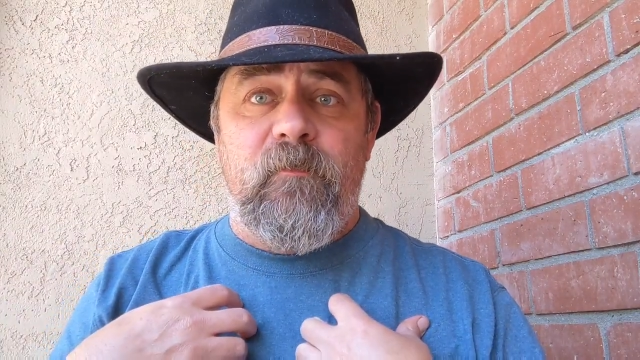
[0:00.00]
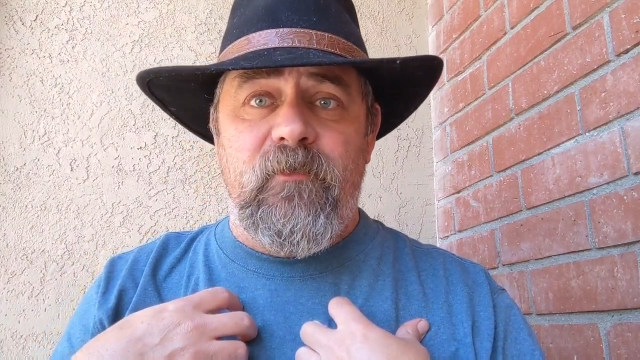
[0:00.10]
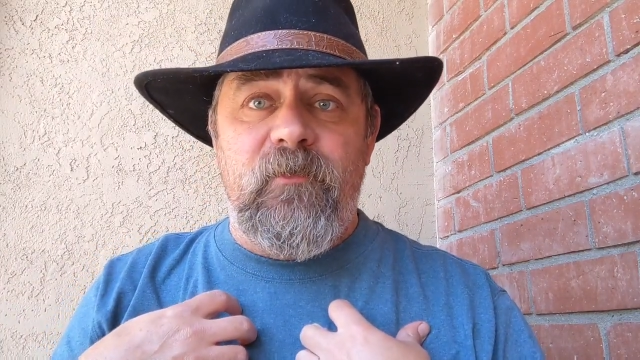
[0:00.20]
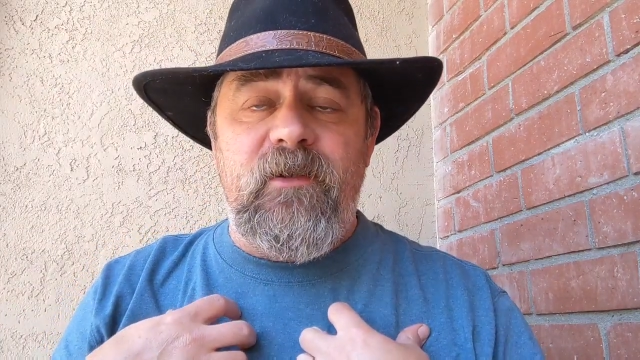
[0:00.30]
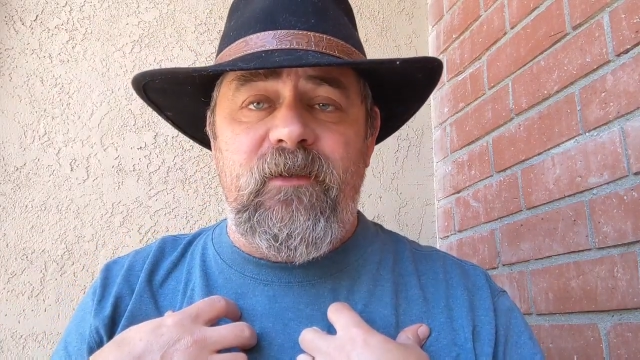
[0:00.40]

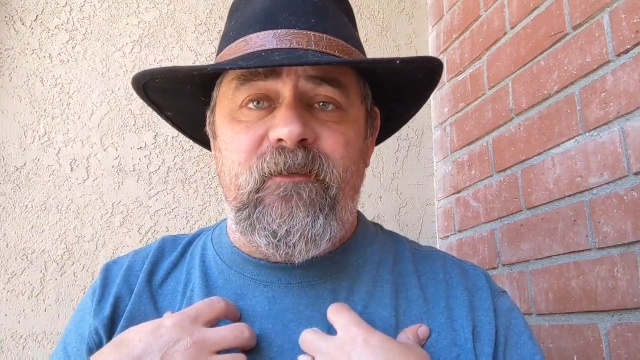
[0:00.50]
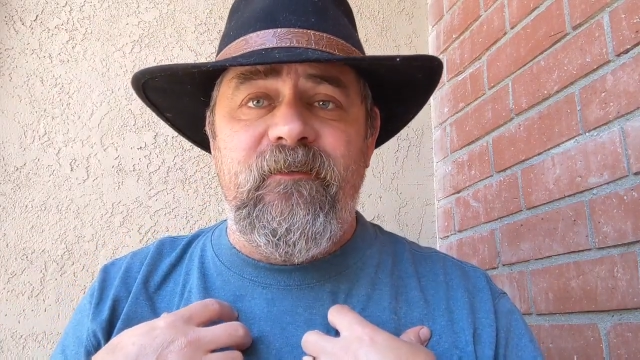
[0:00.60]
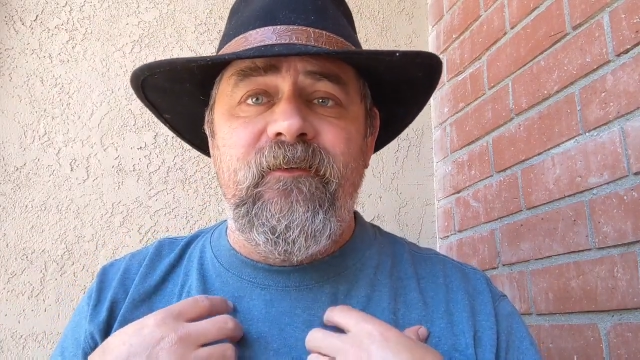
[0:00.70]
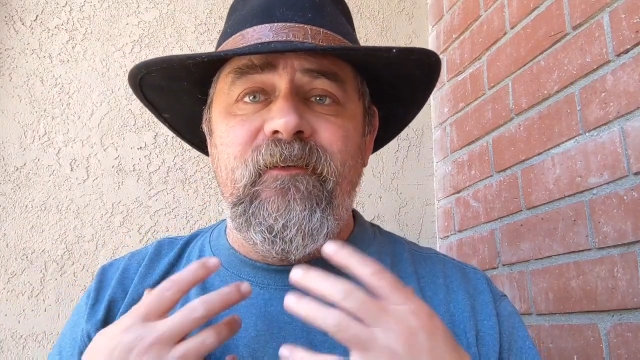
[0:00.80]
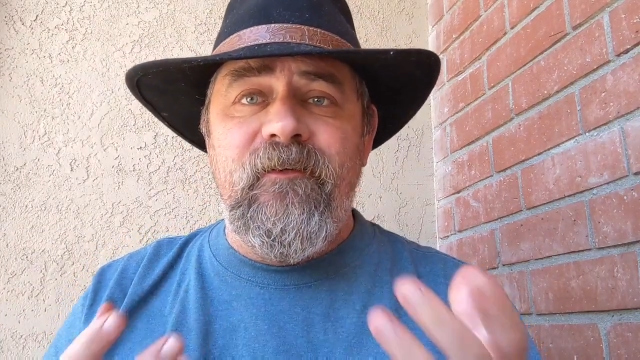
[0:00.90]

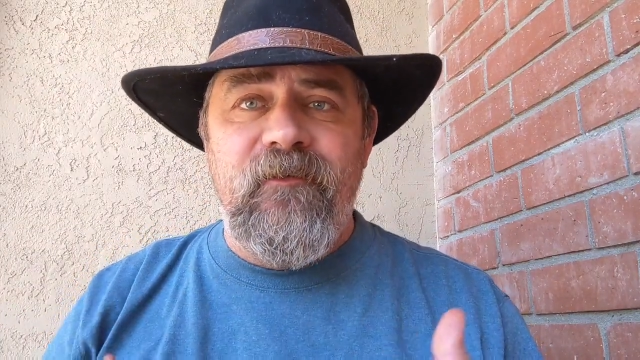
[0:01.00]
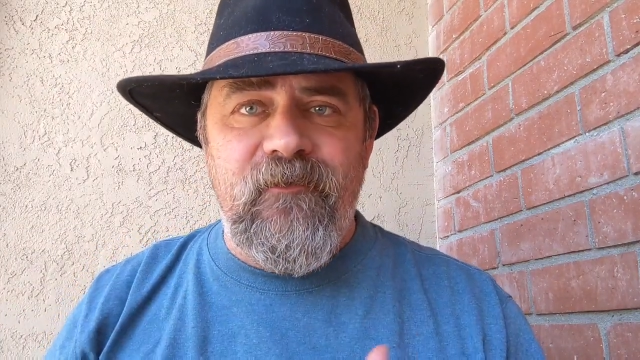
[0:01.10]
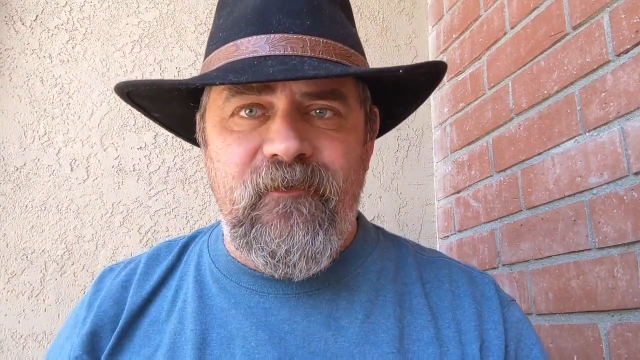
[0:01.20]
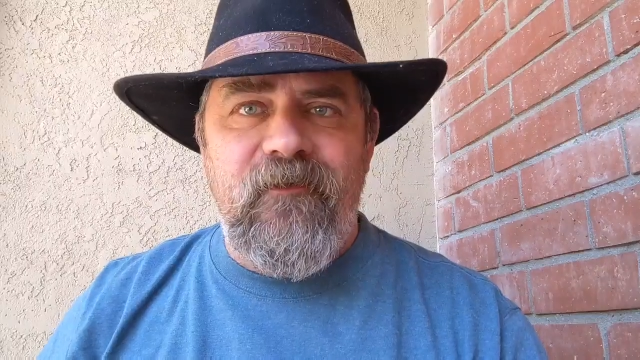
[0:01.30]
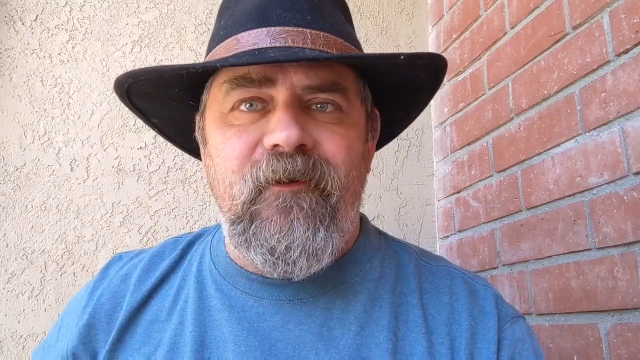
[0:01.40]
Marine
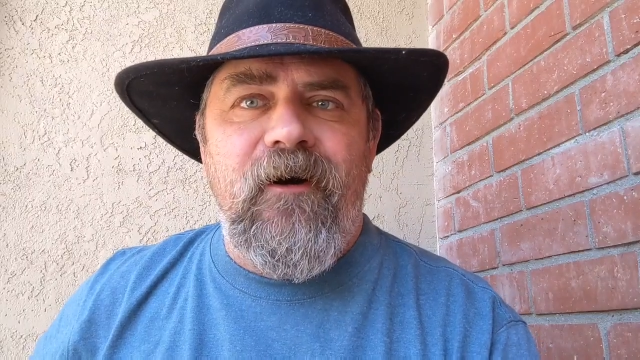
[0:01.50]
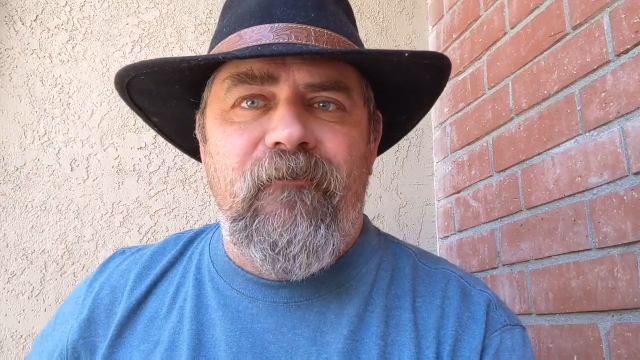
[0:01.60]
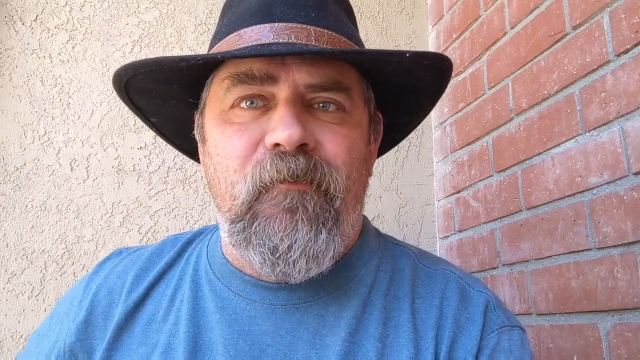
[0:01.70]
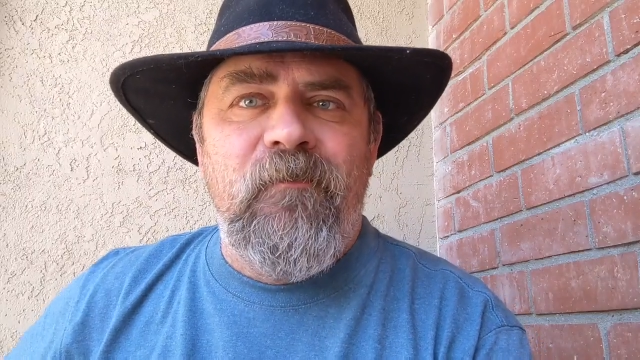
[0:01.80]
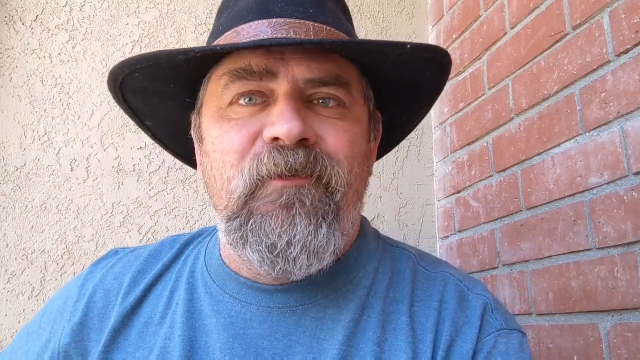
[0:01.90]

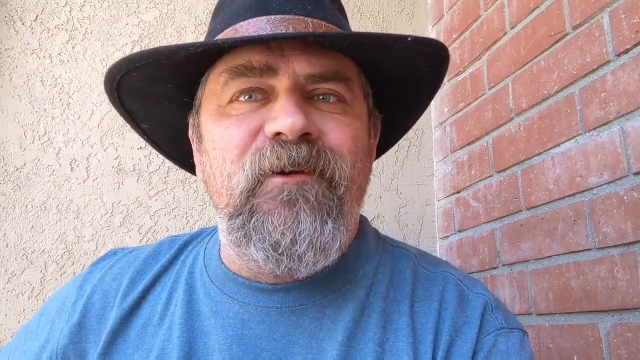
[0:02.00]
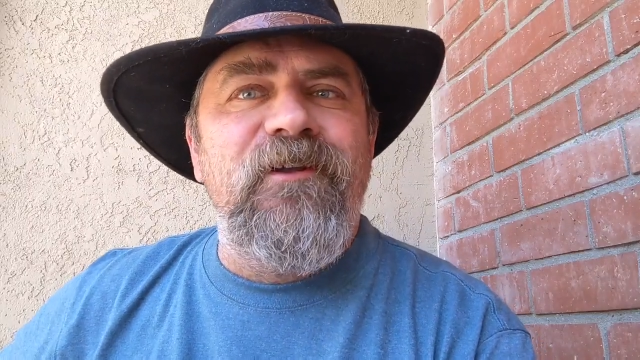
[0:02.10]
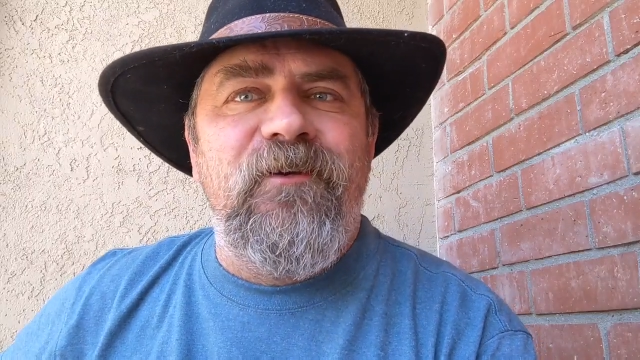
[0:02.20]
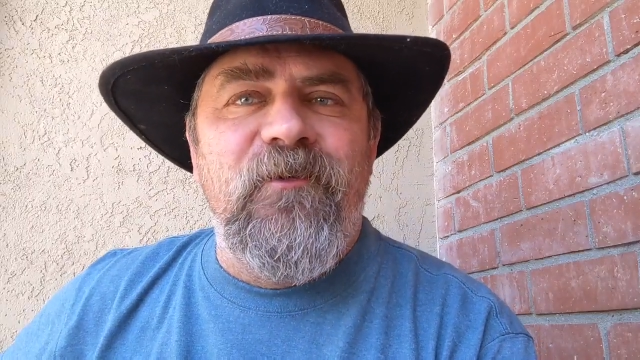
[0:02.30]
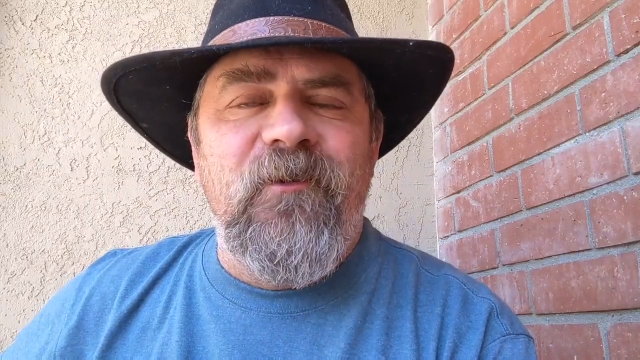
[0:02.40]
of a
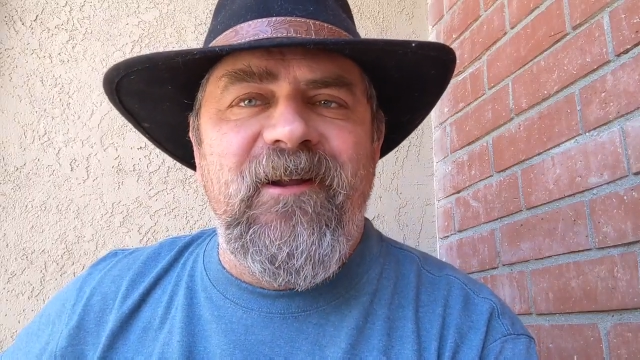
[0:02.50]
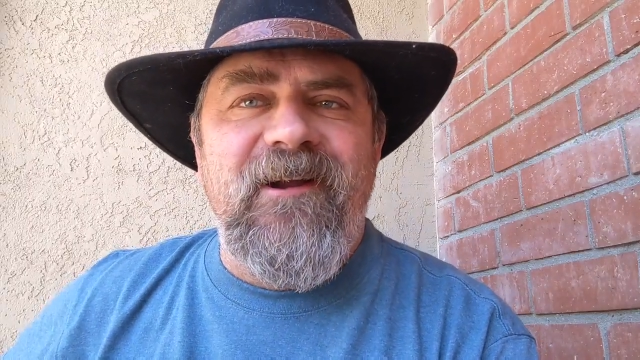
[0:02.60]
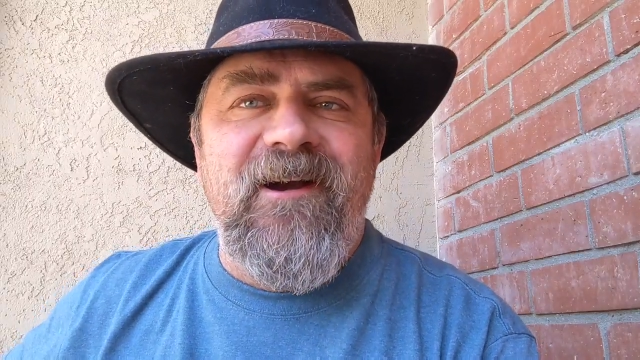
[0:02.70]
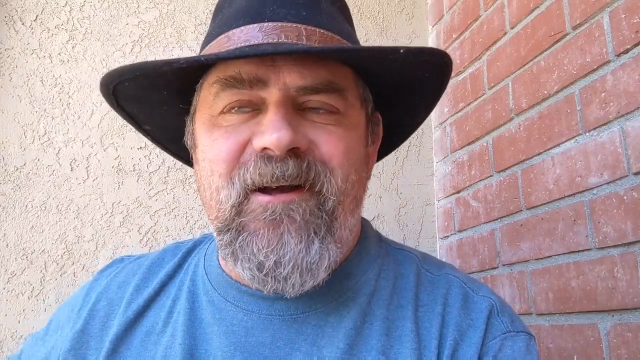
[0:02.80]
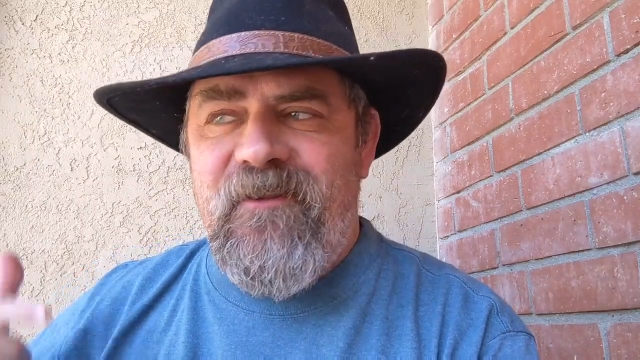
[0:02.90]
Marine Corps
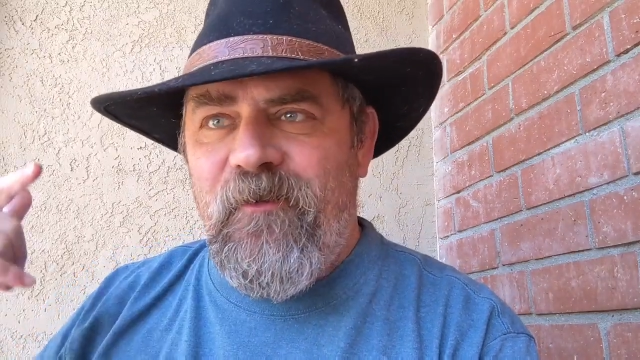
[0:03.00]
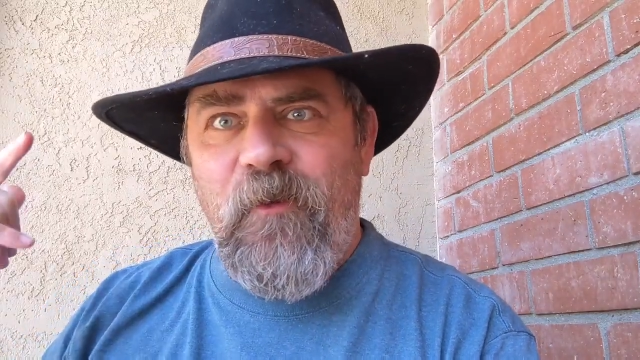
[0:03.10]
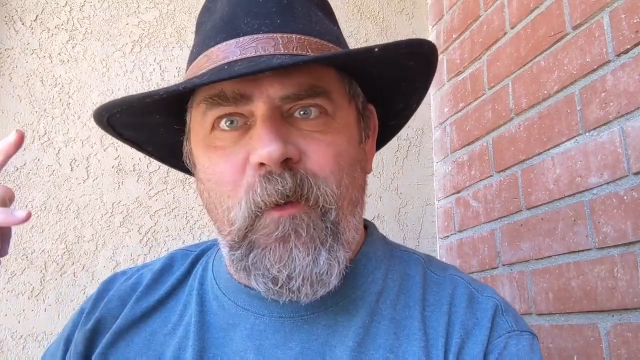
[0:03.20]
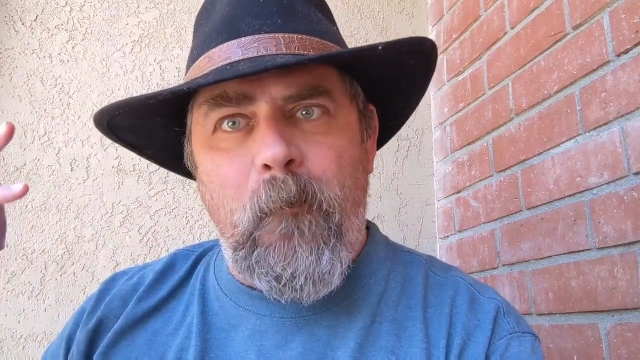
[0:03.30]
ad.